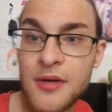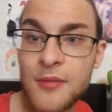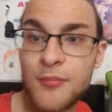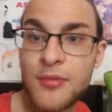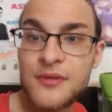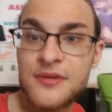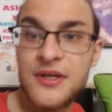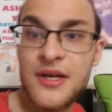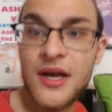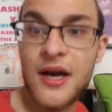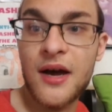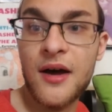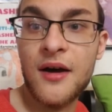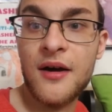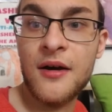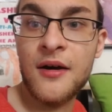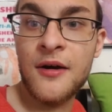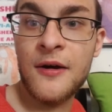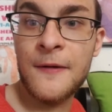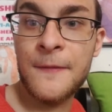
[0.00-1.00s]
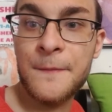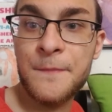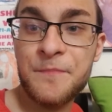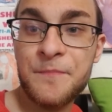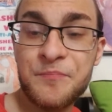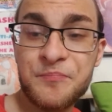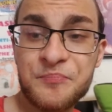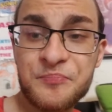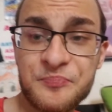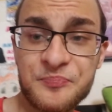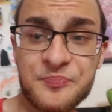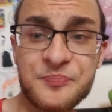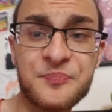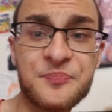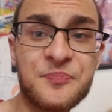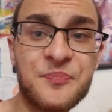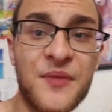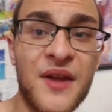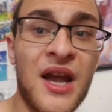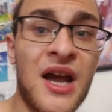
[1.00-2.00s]
But yeah,
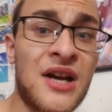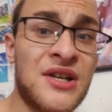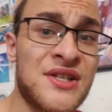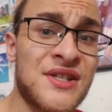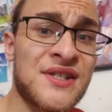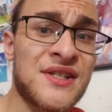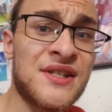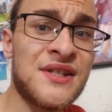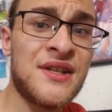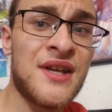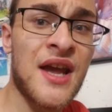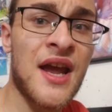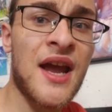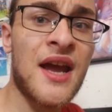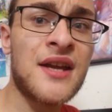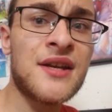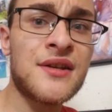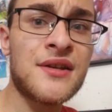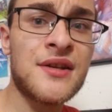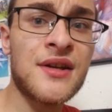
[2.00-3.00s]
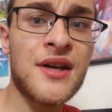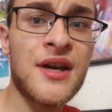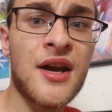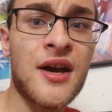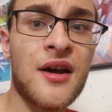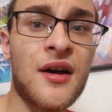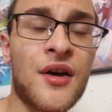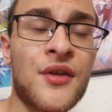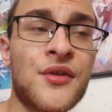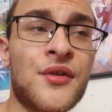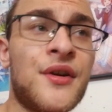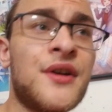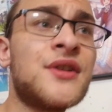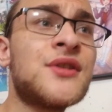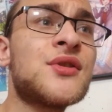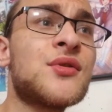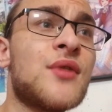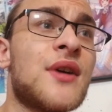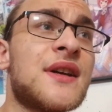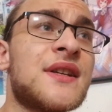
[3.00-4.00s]
I just gained other
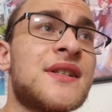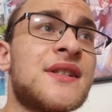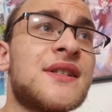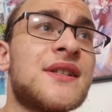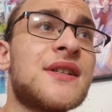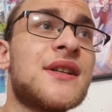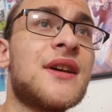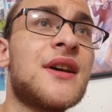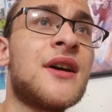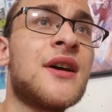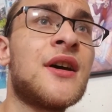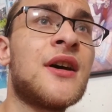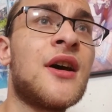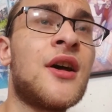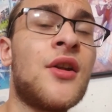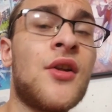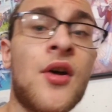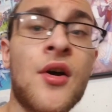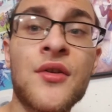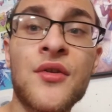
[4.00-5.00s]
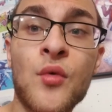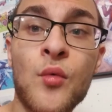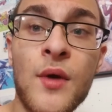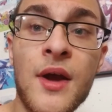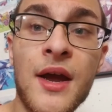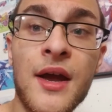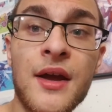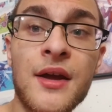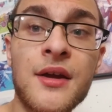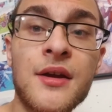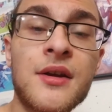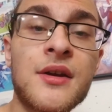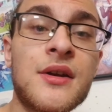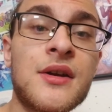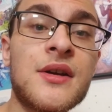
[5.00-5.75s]
interests along the way.